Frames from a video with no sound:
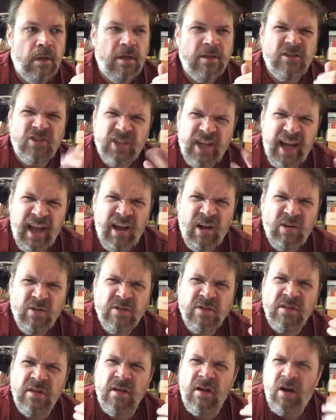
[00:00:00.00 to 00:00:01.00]
a
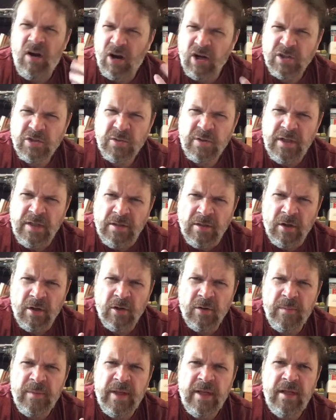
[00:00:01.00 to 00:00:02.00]
joust, archery
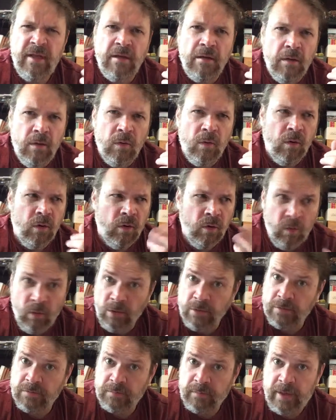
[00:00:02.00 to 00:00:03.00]
tournament, or
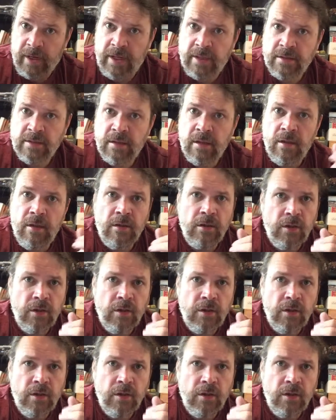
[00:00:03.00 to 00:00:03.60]
horse race,